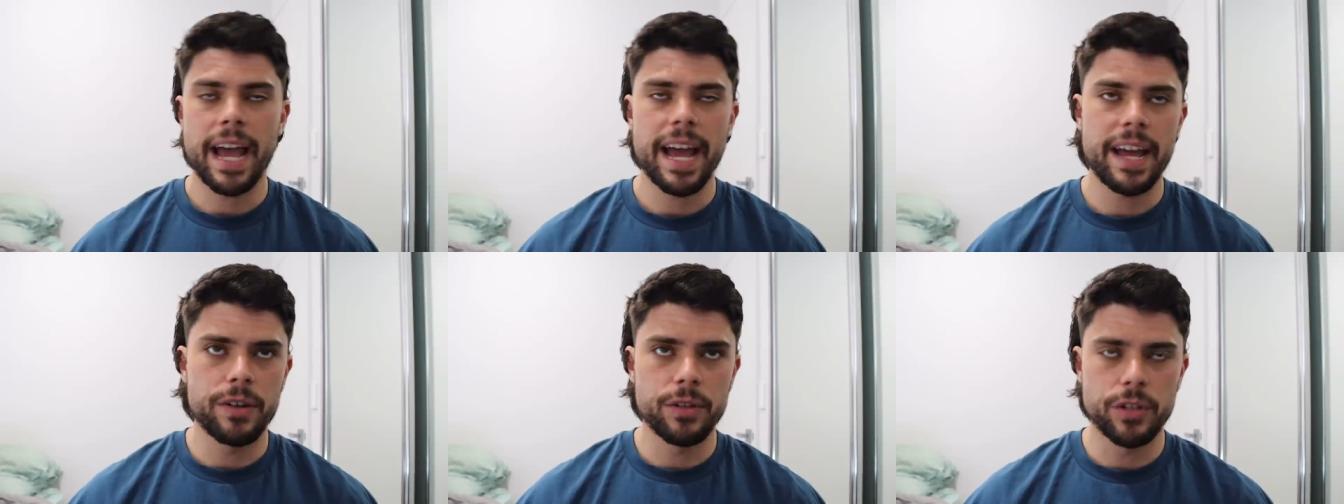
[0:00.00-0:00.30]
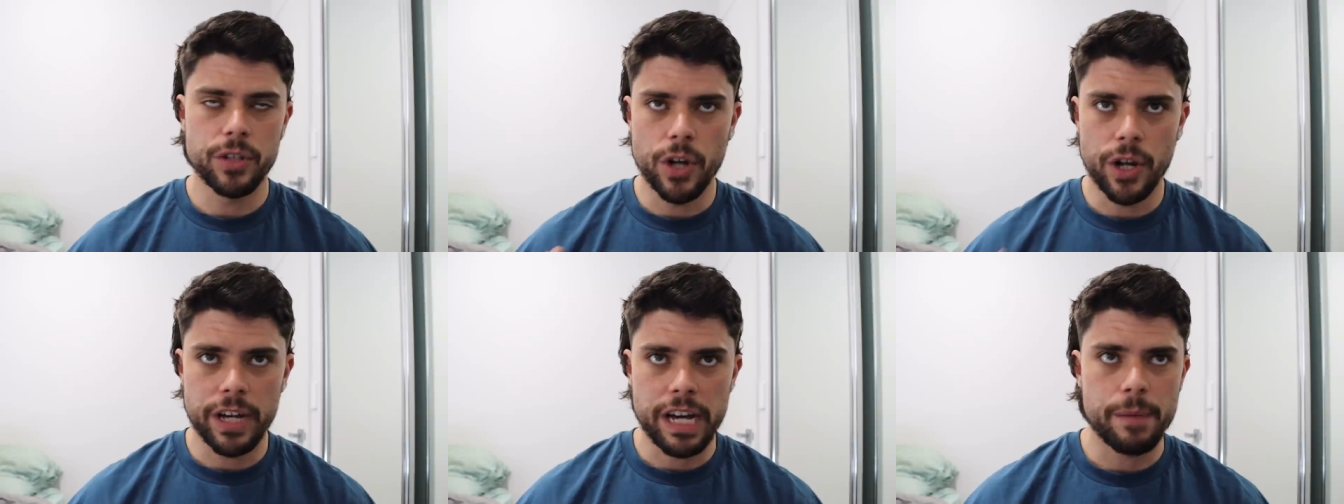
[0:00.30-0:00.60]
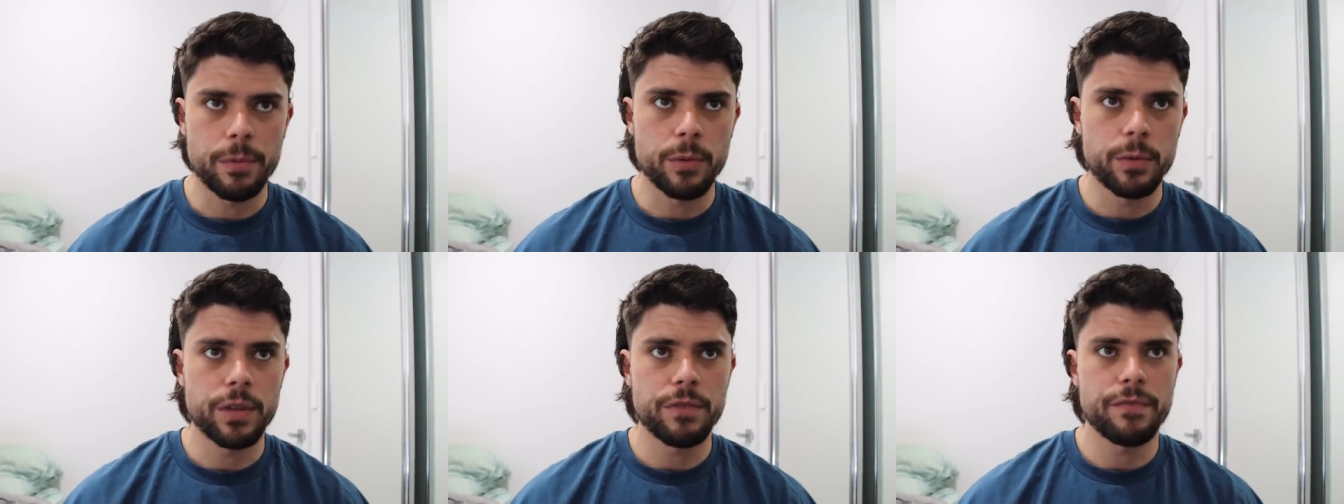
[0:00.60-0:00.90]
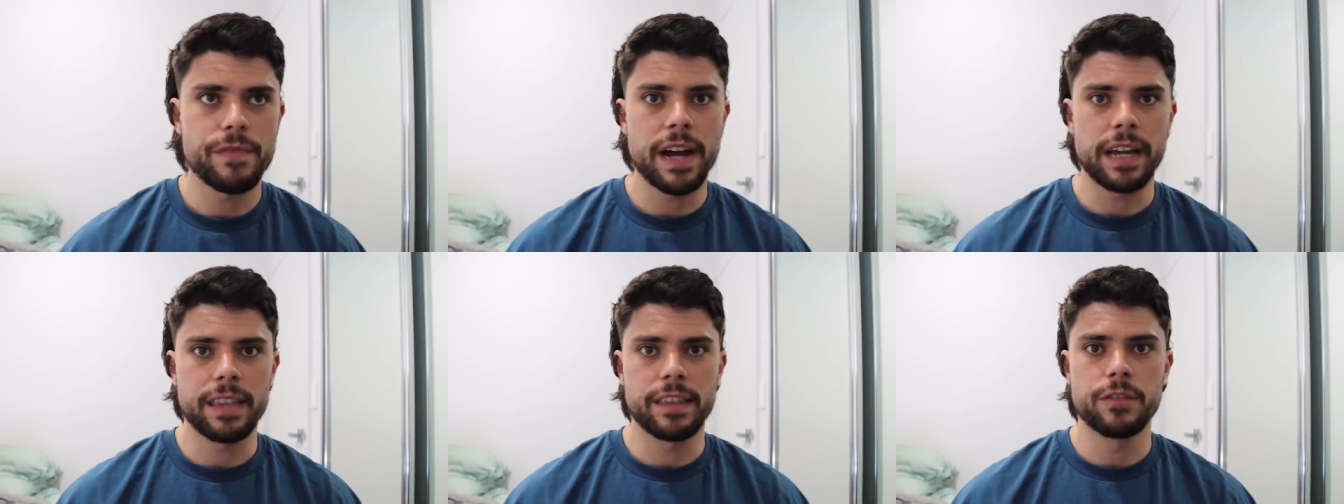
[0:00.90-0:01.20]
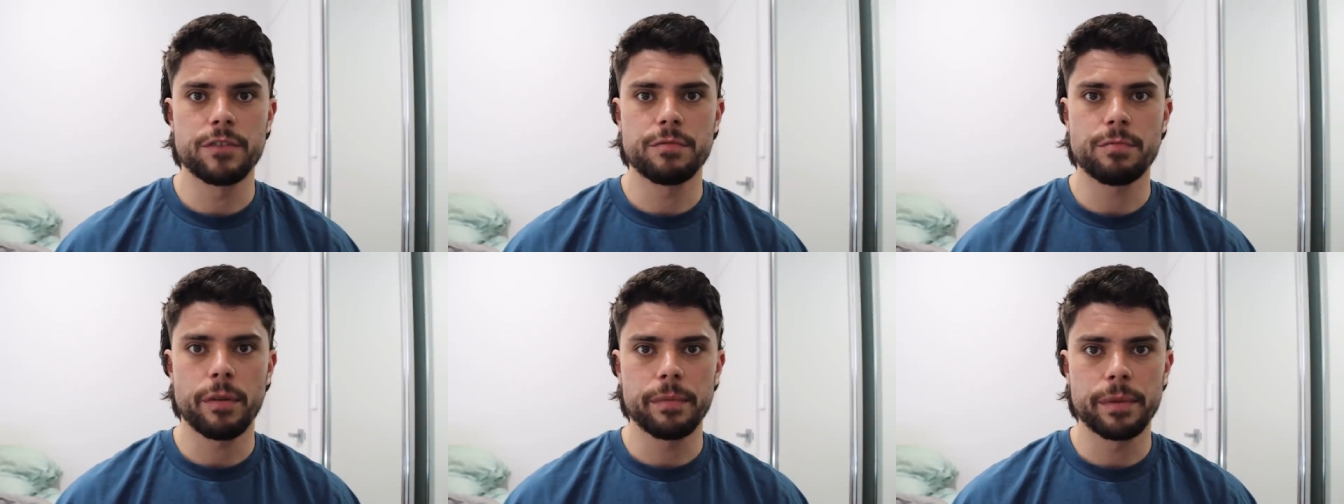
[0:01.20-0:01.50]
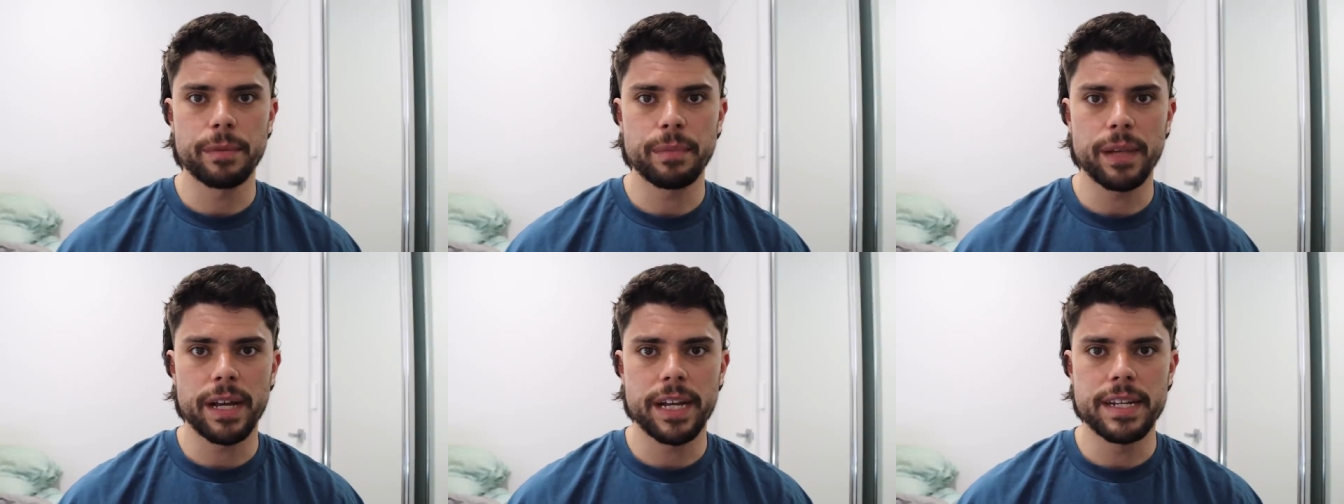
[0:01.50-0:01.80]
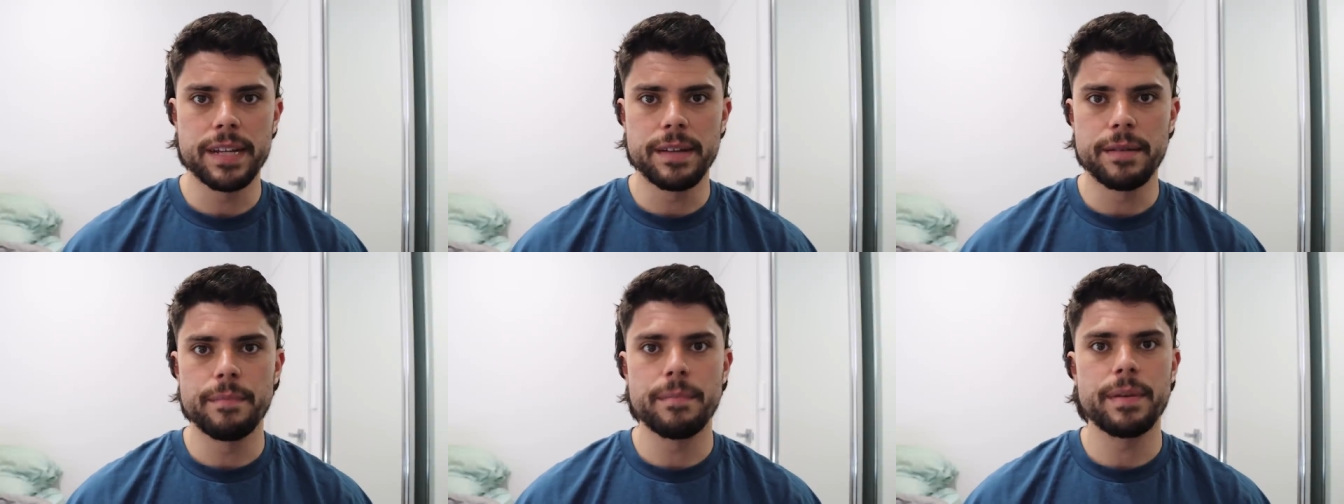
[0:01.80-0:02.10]
and, you know, coupled with the fact that he's probably probably
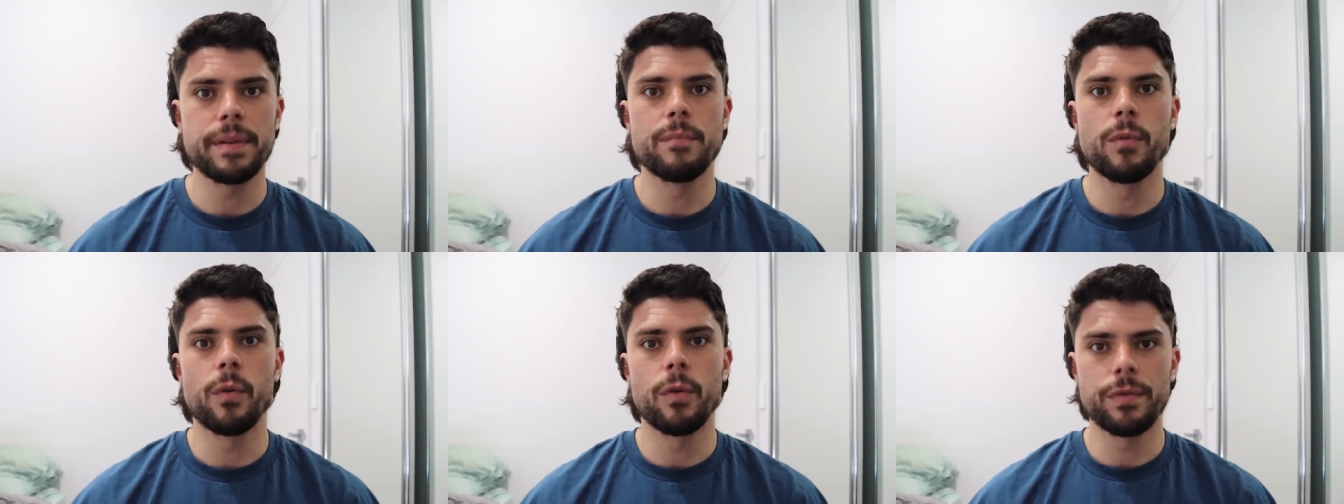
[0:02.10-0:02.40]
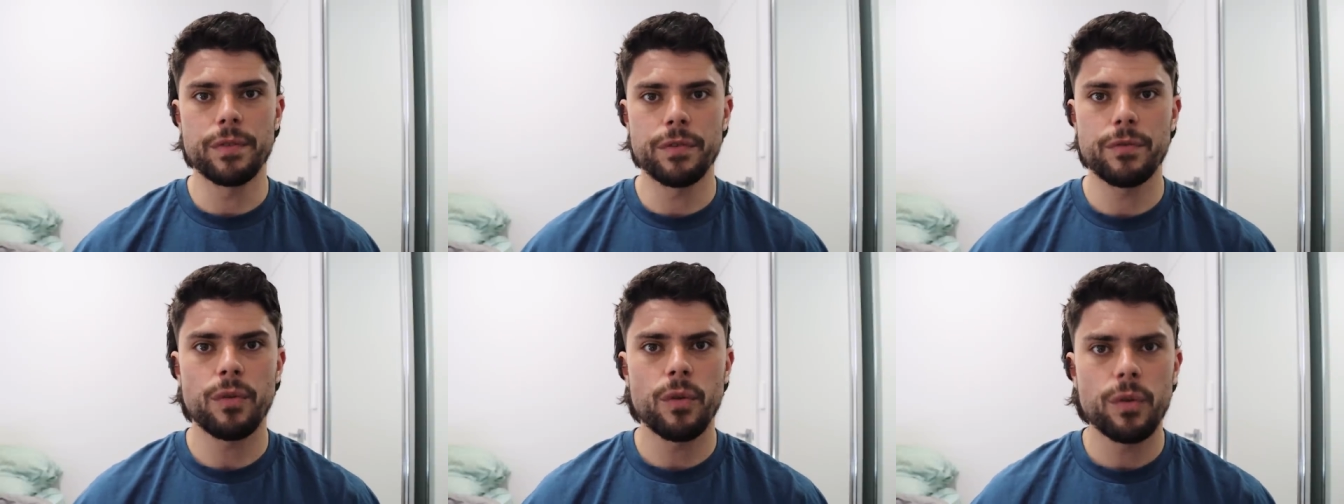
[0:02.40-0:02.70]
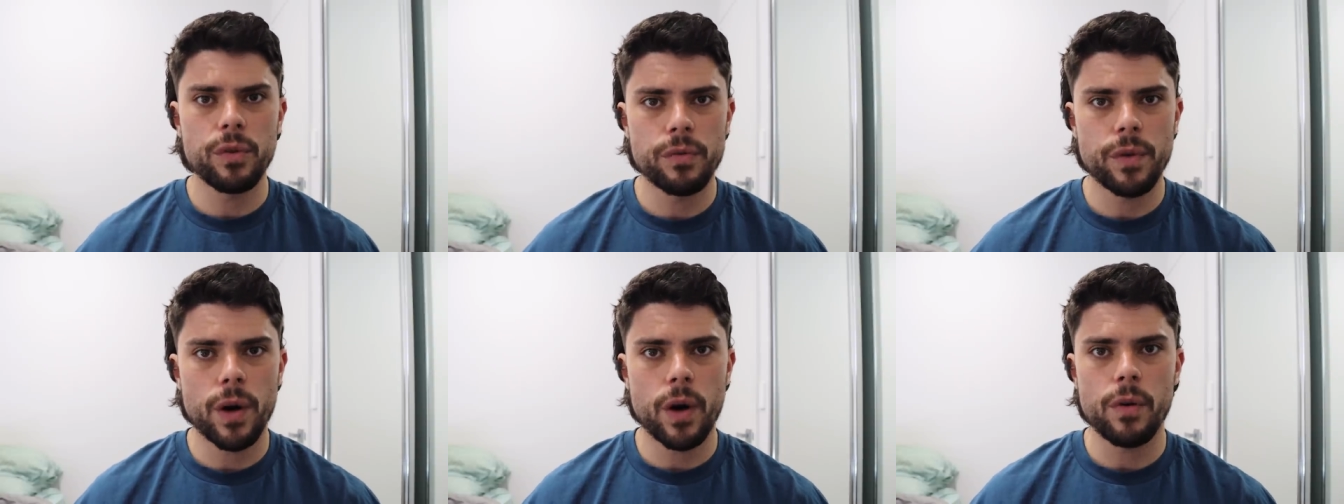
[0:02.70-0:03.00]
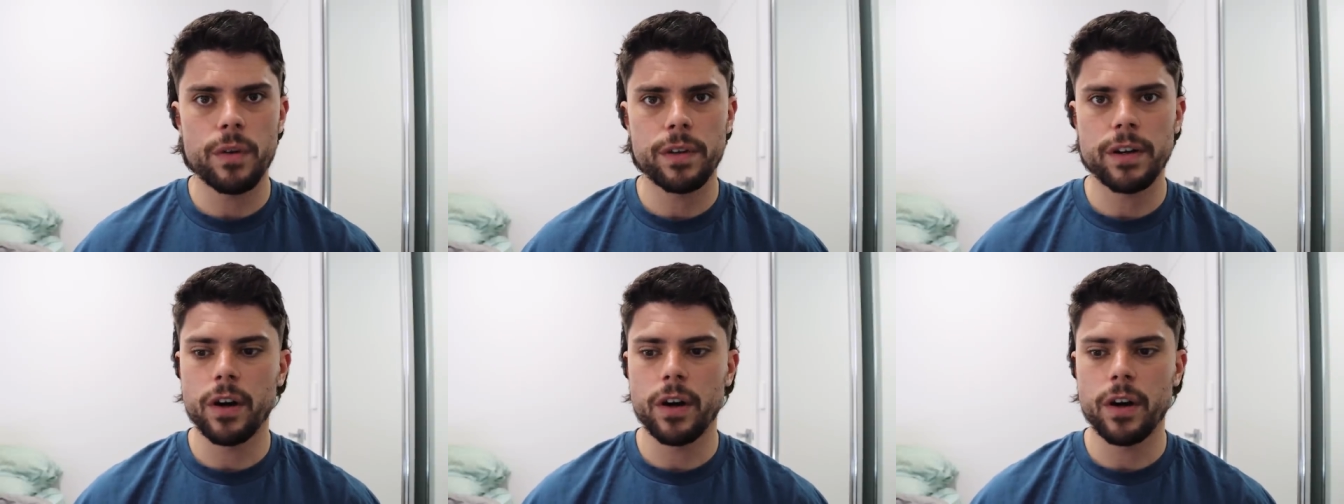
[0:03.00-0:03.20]
played in a bit more of a forward role,